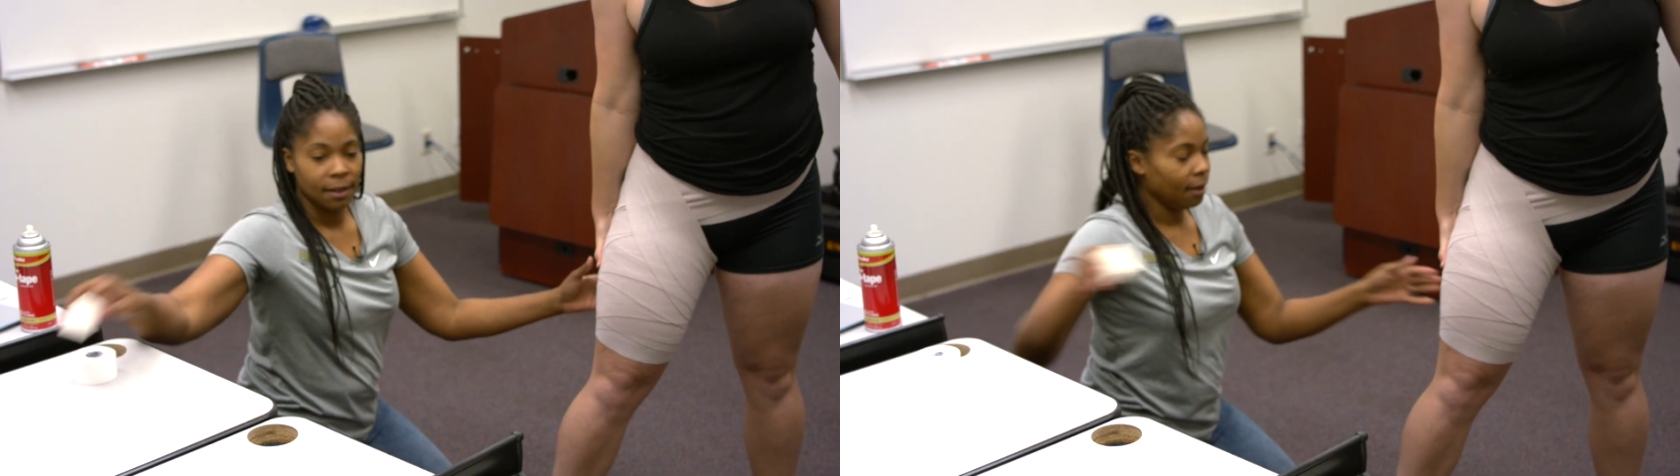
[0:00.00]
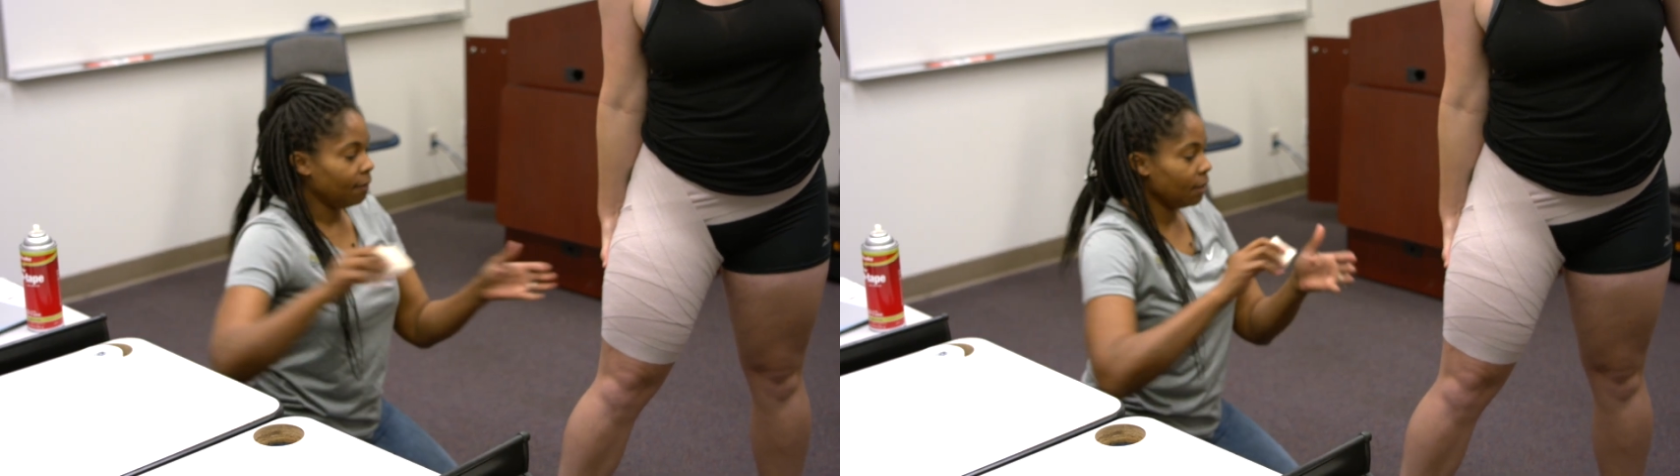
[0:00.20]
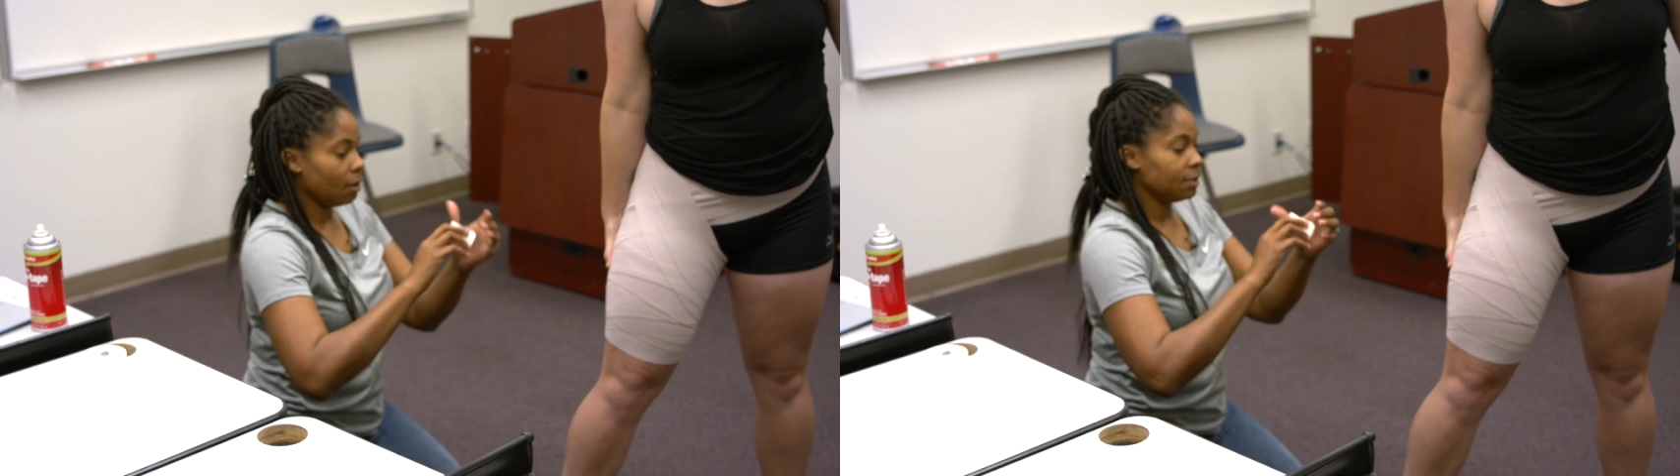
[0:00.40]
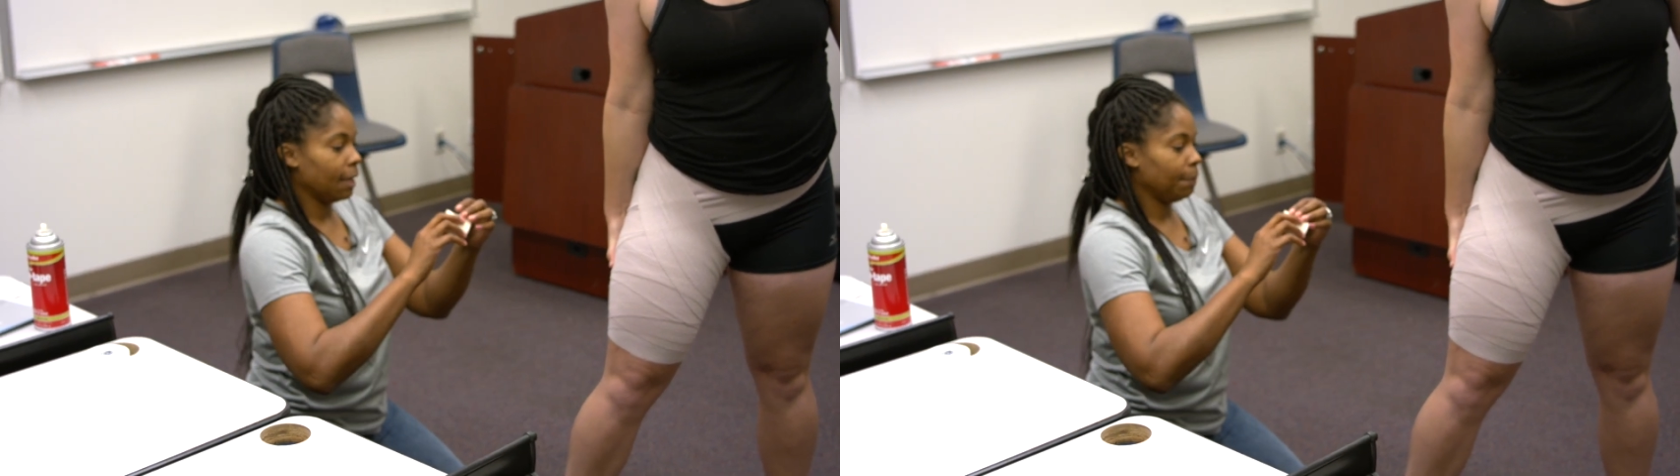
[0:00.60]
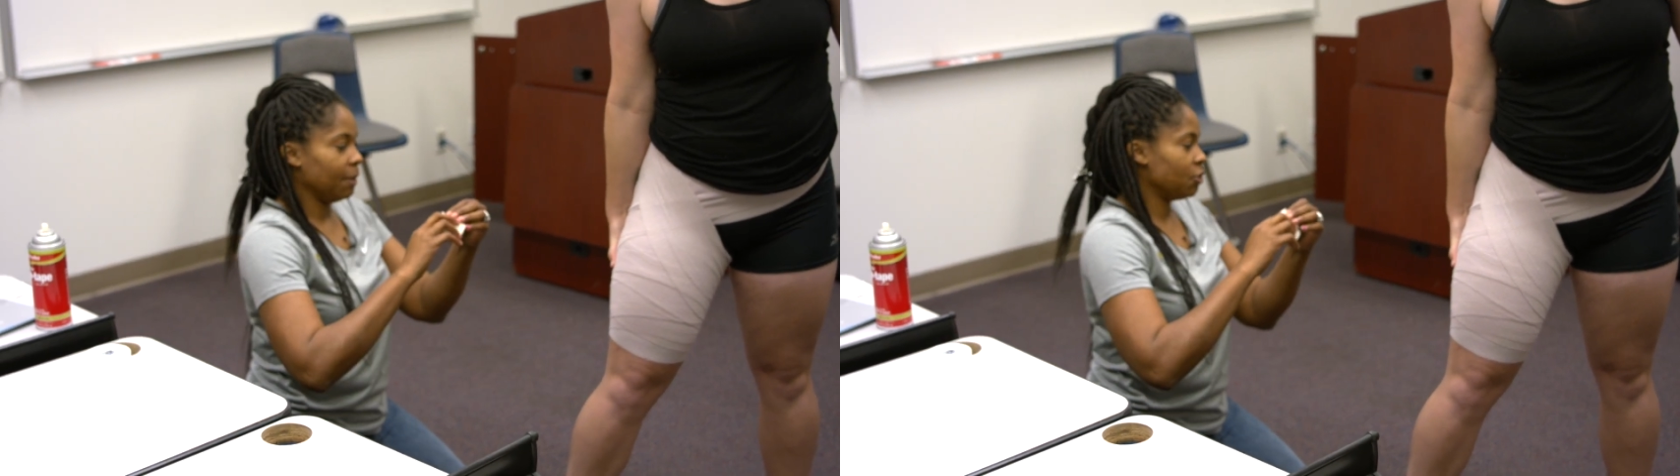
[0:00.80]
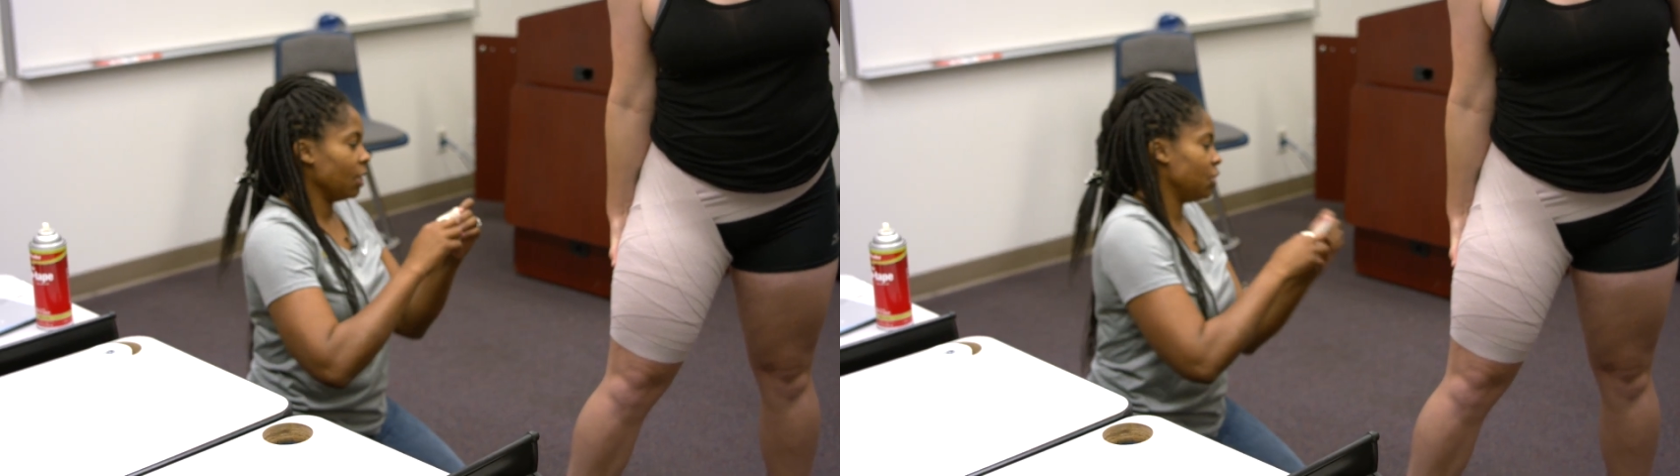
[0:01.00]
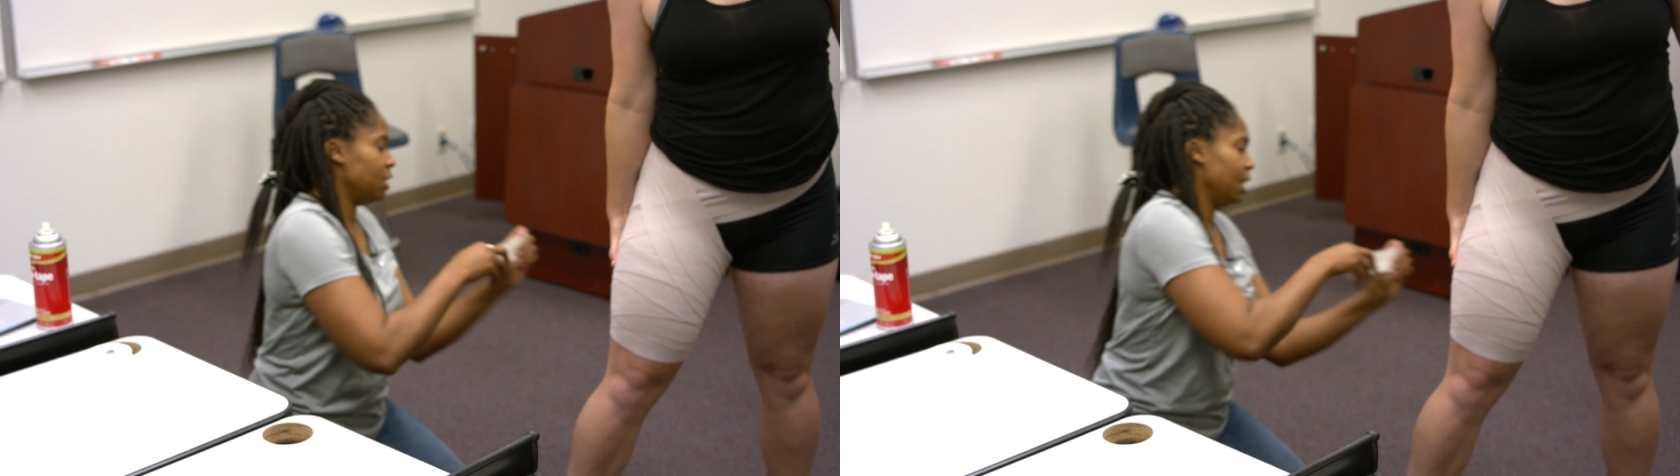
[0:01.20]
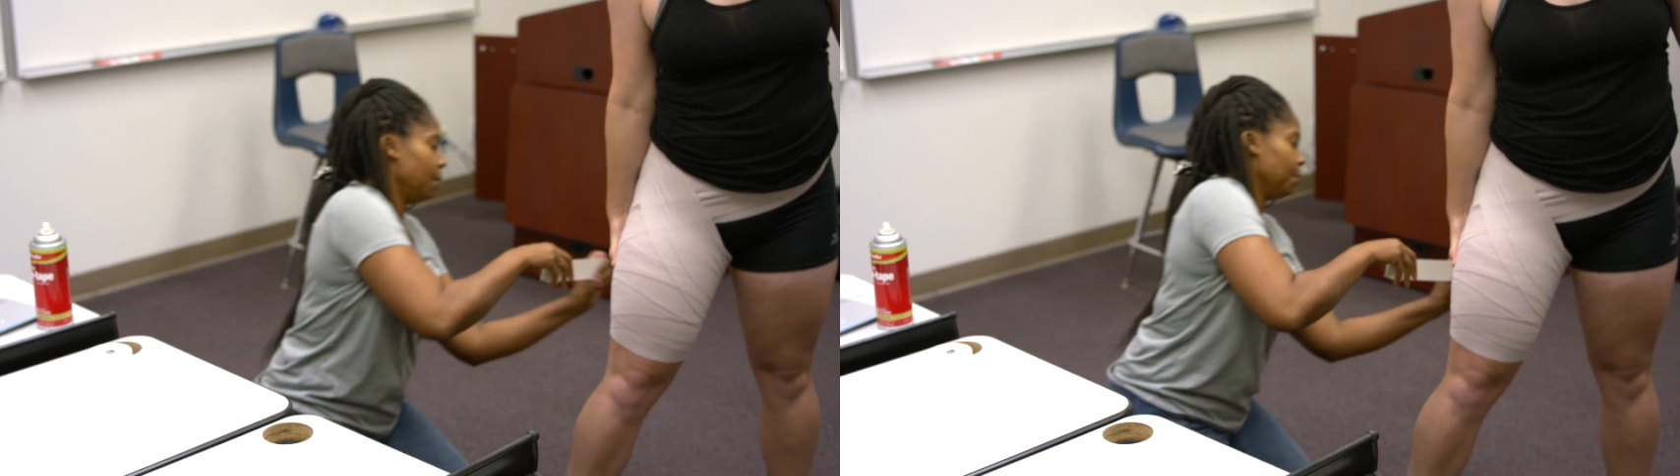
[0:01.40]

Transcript: And then I'll take my stretchy tape